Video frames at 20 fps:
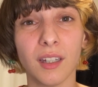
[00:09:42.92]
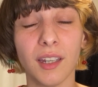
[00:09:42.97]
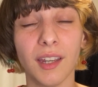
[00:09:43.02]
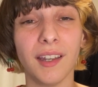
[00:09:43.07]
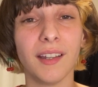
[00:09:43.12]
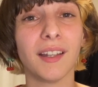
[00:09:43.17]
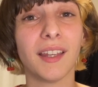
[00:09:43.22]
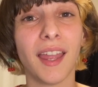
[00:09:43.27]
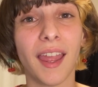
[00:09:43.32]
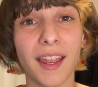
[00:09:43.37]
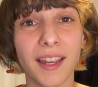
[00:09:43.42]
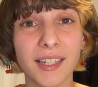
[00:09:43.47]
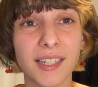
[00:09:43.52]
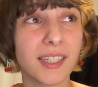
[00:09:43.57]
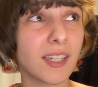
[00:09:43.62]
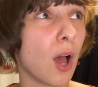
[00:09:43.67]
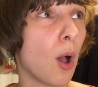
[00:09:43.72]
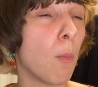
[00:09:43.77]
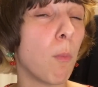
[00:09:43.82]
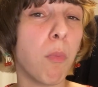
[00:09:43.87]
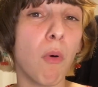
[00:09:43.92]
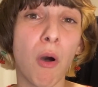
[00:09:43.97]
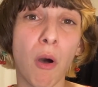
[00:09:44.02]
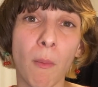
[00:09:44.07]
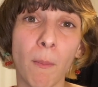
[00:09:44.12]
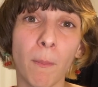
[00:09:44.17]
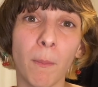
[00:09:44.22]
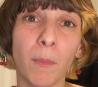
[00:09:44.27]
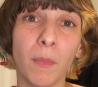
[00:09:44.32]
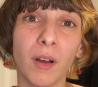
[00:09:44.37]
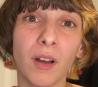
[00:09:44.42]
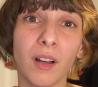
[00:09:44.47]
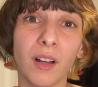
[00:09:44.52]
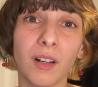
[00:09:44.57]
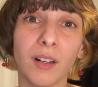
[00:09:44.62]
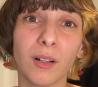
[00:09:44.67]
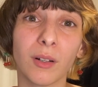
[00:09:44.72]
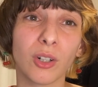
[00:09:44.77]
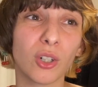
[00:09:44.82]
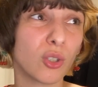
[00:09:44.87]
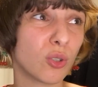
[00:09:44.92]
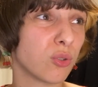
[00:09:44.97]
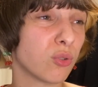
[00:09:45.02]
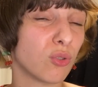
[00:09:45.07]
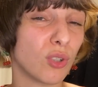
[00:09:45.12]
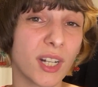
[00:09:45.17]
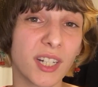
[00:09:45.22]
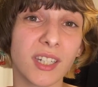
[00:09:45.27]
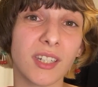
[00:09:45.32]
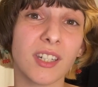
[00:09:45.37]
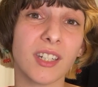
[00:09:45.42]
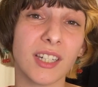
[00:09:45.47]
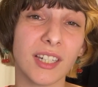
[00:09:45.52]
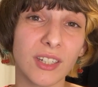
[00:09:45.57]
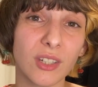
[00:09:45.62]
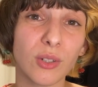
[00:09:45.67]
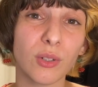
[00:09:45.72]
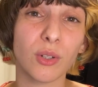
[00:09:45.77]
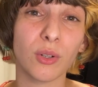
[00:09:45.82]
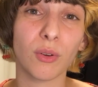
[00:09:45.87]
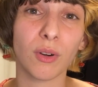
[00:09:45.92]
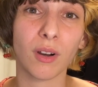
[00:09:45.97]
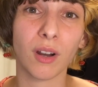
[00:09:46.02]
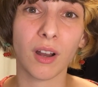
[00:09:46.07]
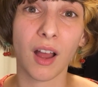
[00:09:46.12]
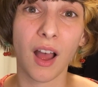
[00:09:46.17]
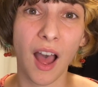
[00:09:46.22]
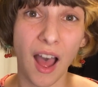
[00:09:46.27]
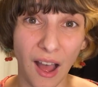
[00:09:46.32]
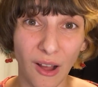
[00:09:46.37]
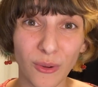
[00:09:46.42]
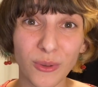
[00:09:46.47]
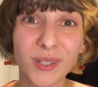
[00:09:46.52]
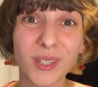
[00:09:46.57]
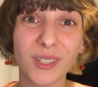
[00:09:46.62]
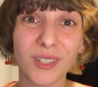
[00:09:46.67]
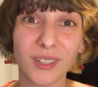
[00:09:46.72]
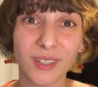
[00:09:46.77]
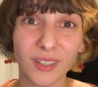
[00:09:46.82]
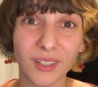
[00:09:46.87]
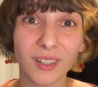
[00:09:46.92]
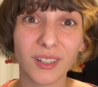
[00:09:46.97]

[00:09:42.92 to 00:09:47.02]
in case a bomb crosses into your house.